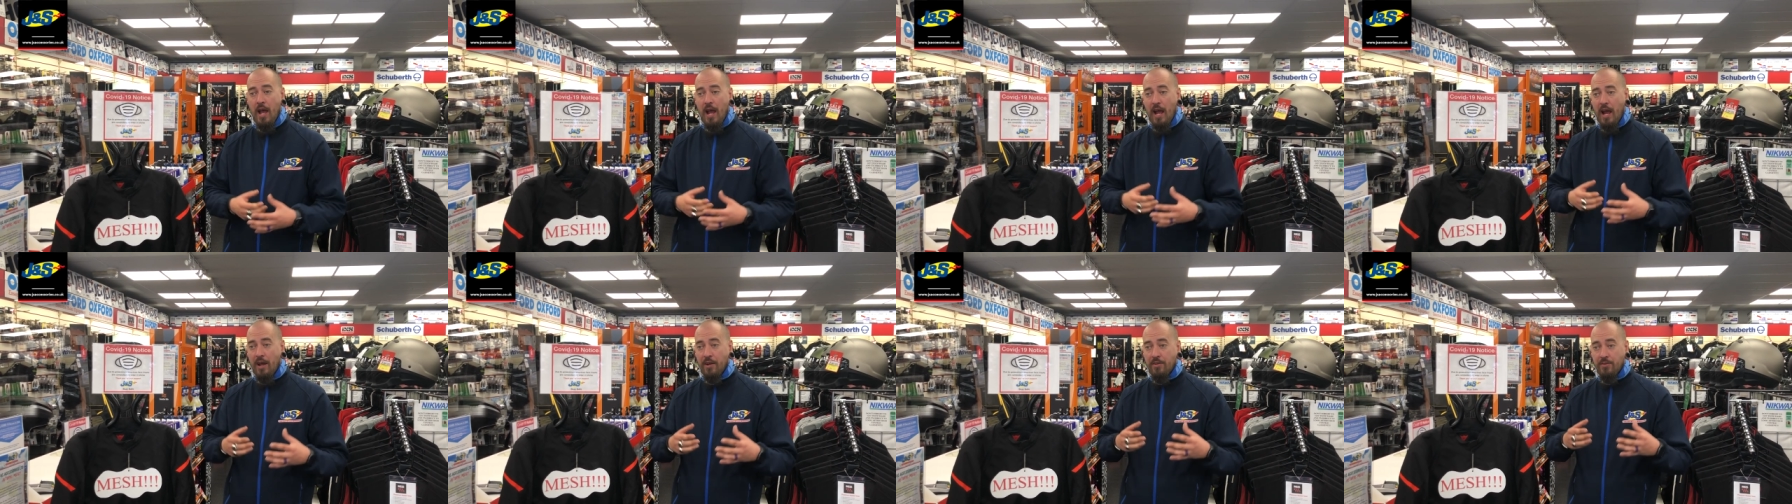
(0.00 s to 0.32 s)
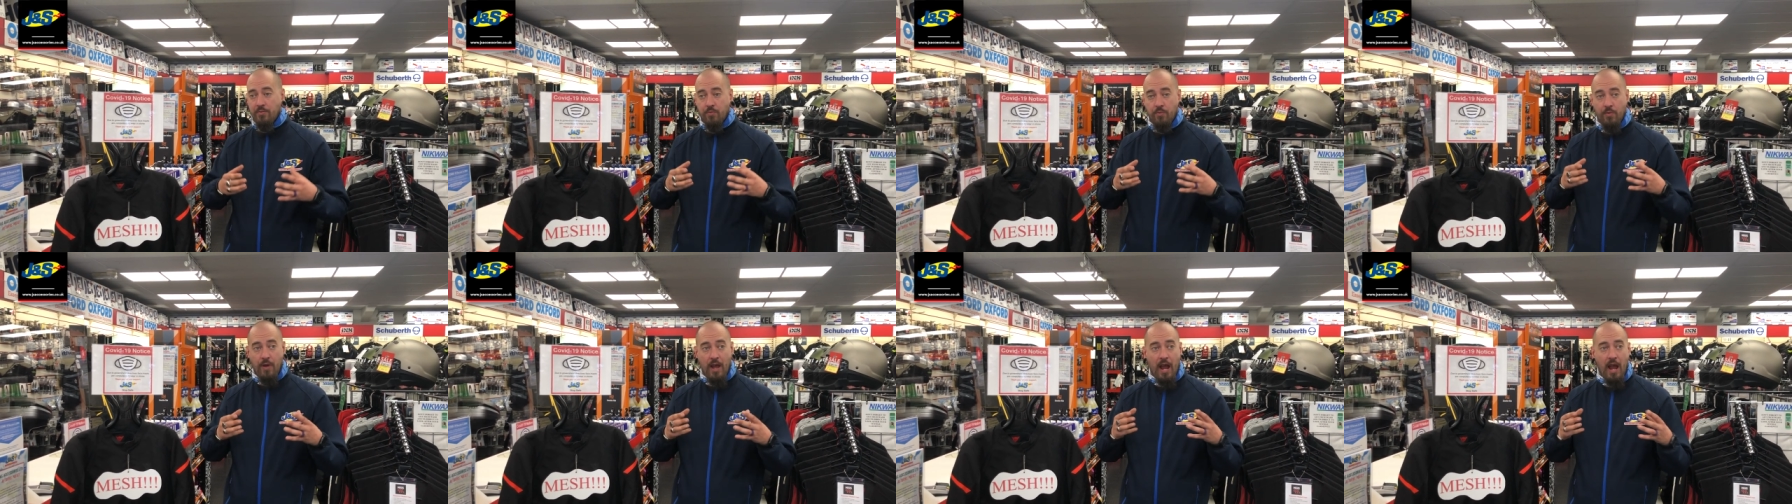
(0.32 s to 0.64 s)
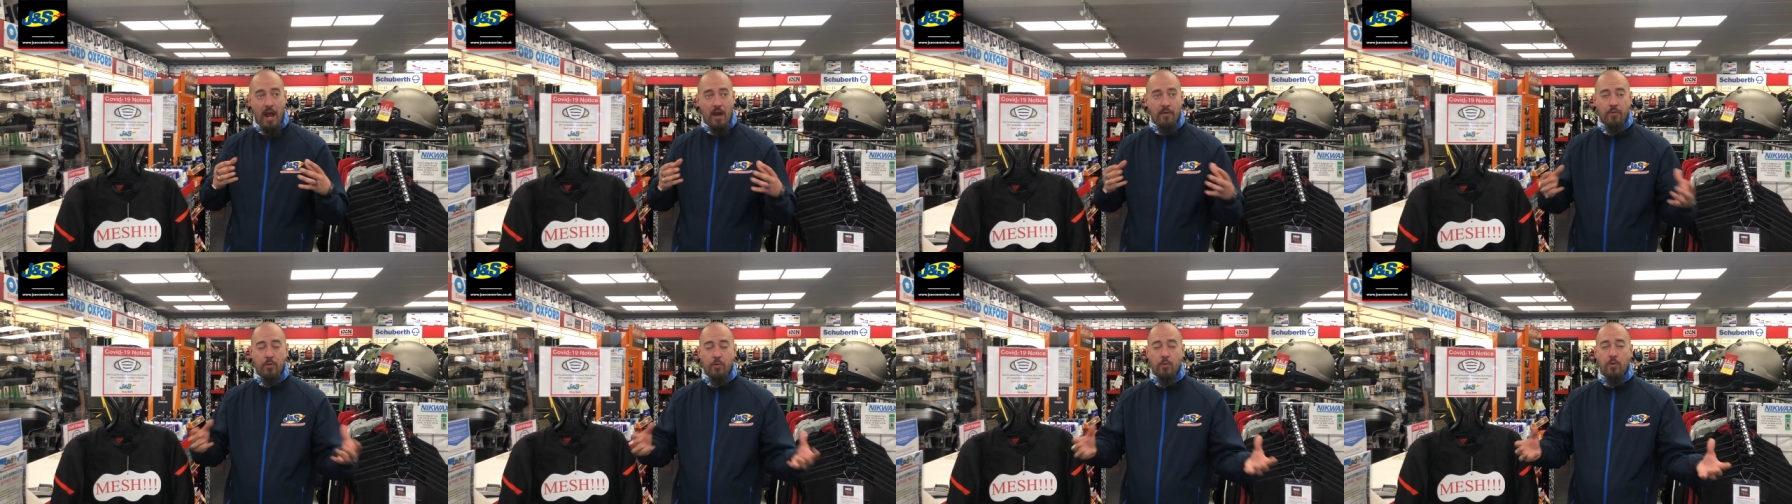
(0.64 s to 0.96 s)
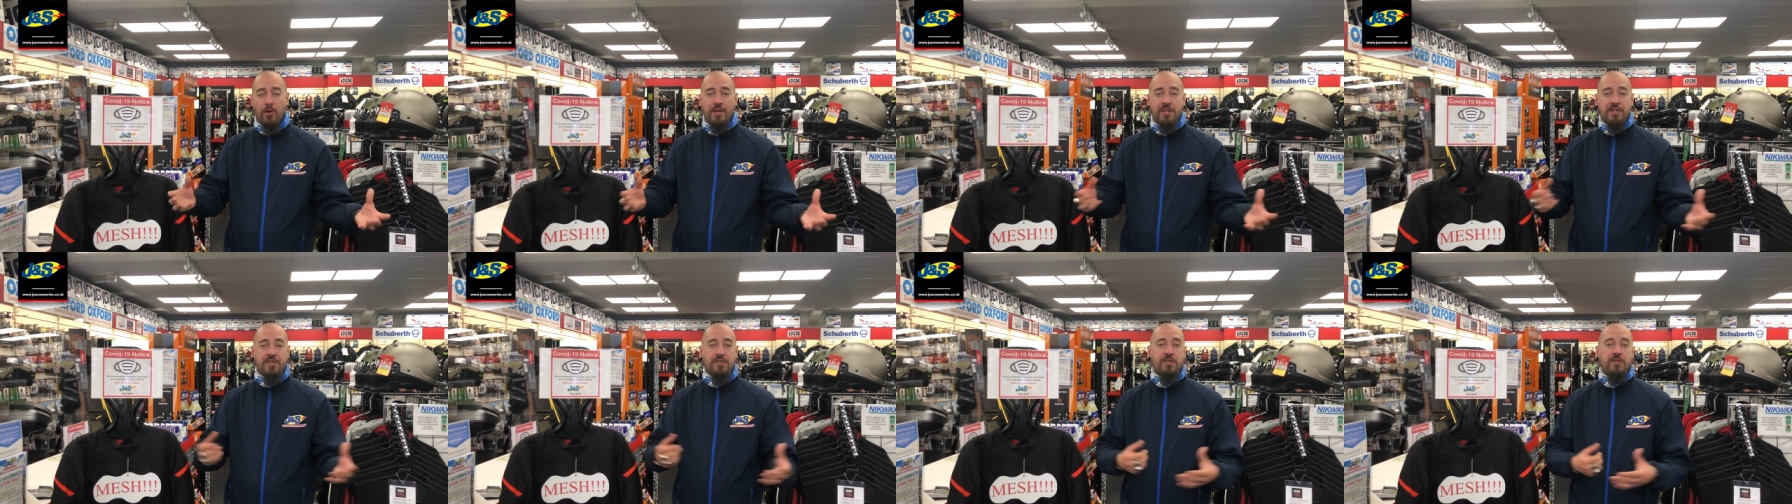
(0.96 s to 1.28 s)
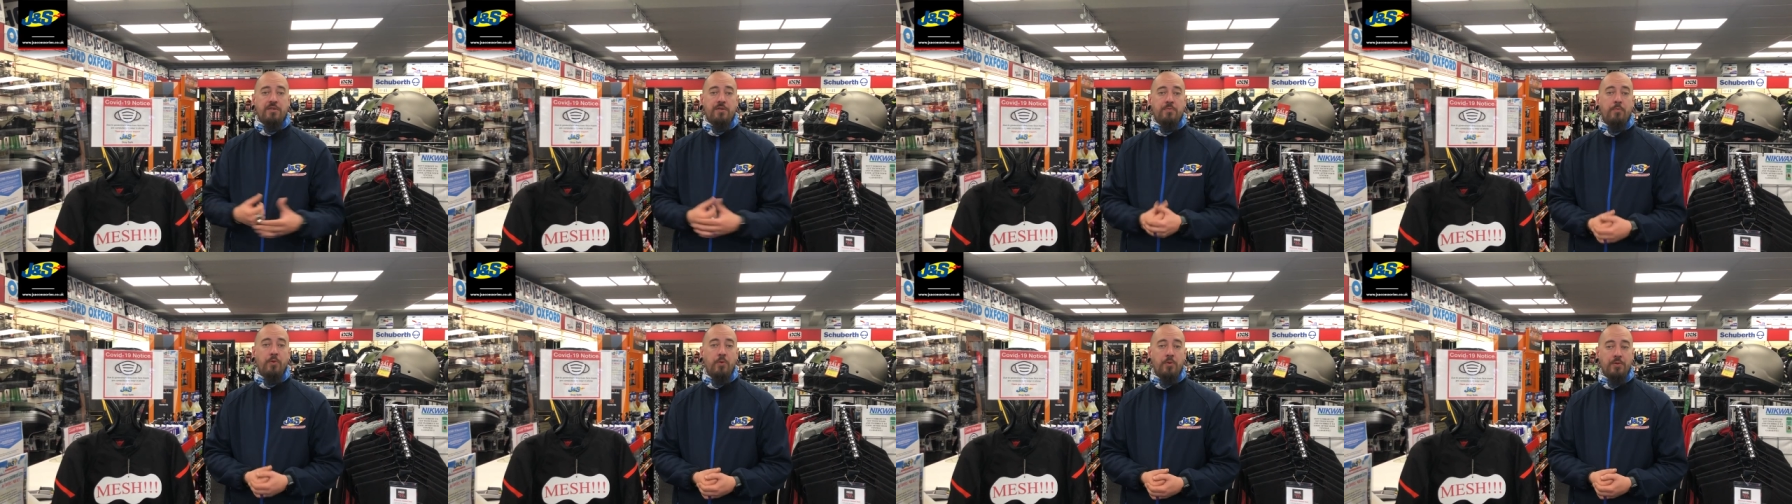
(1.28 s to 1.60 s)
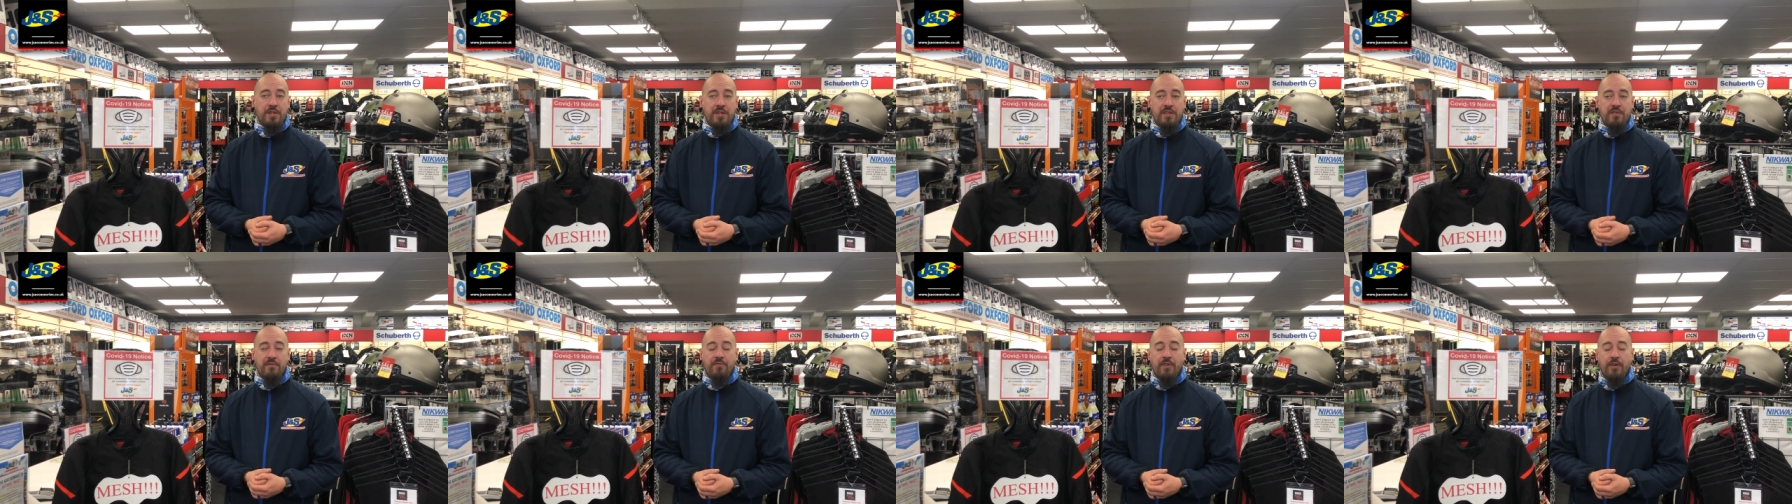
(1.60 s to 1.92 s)
and everyone has
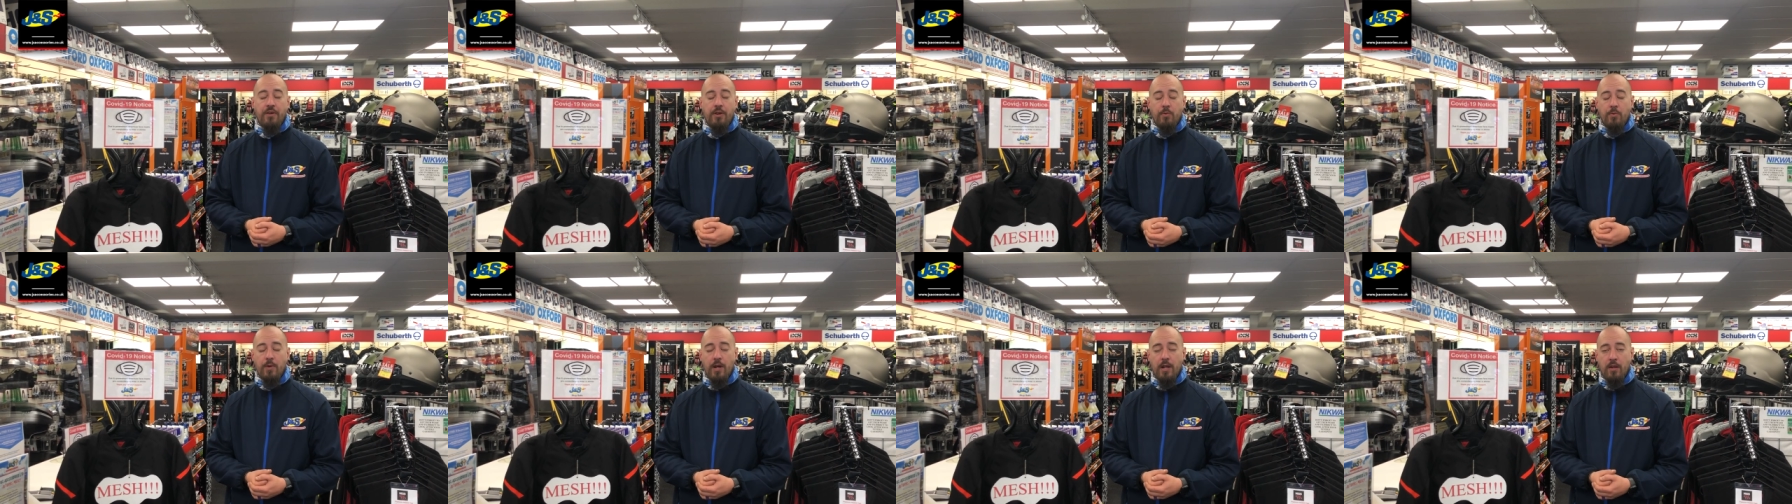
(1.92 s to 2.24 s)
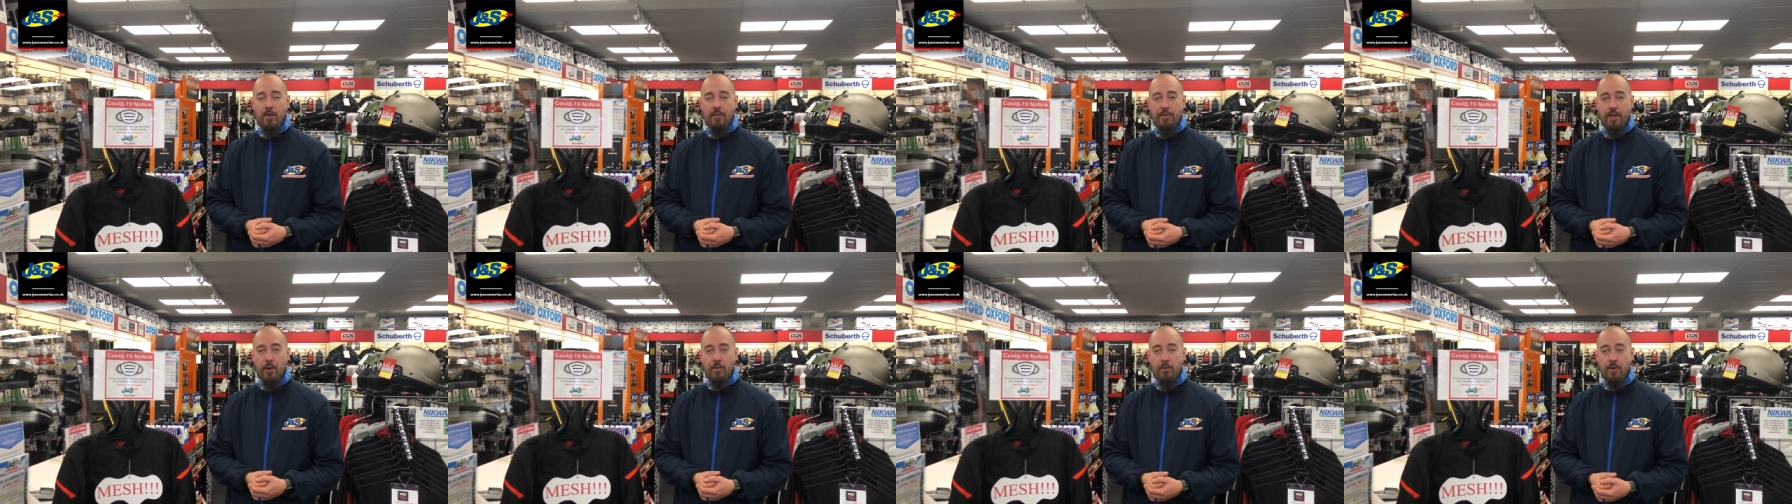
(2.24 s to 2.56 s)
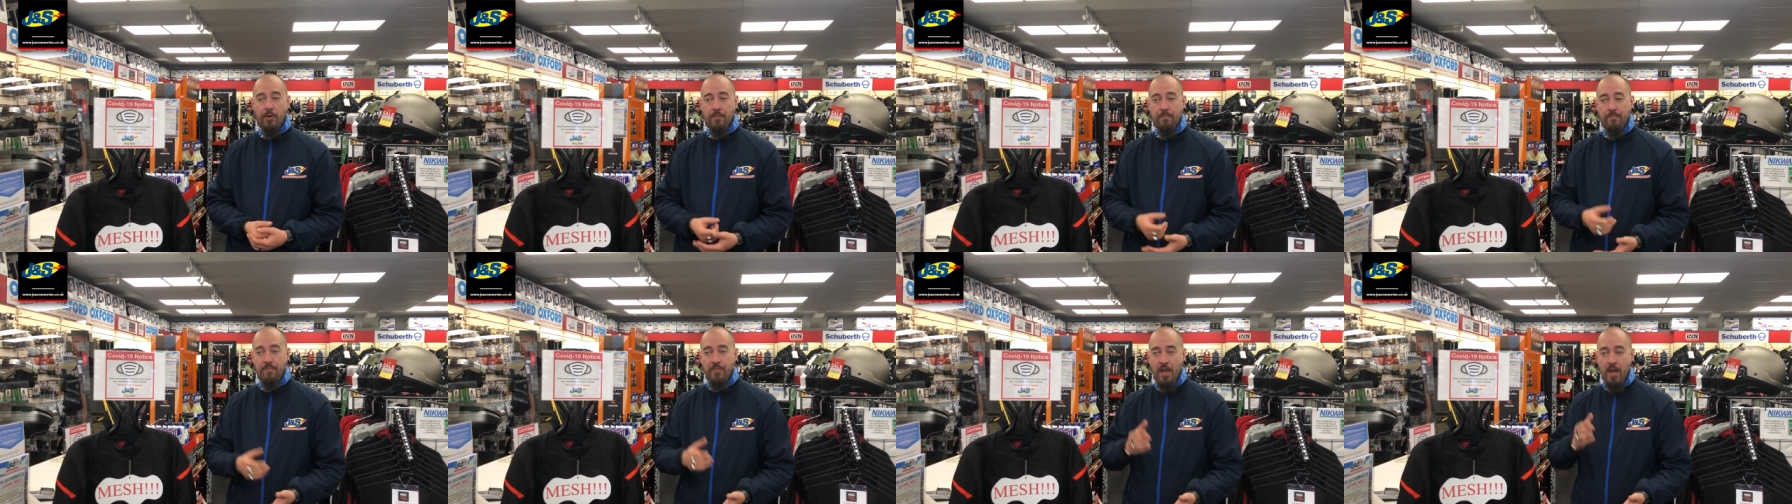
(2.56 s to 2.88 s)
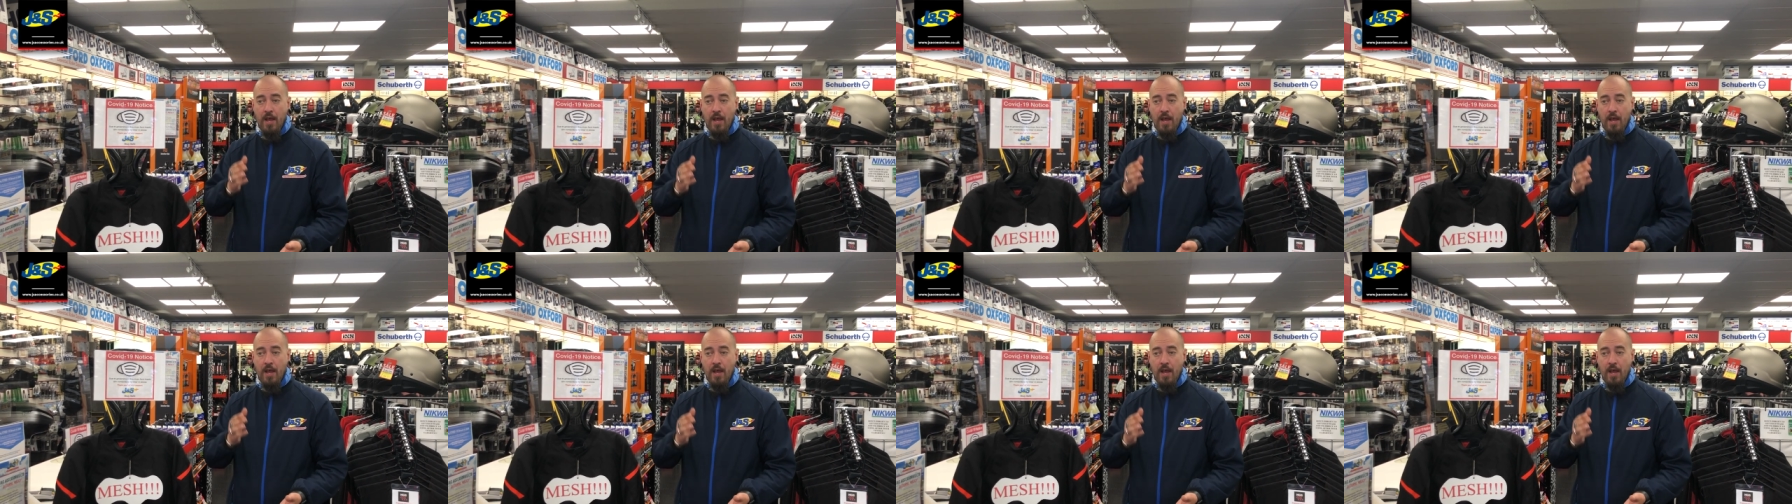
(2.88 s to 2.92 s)
supported us very well on that one.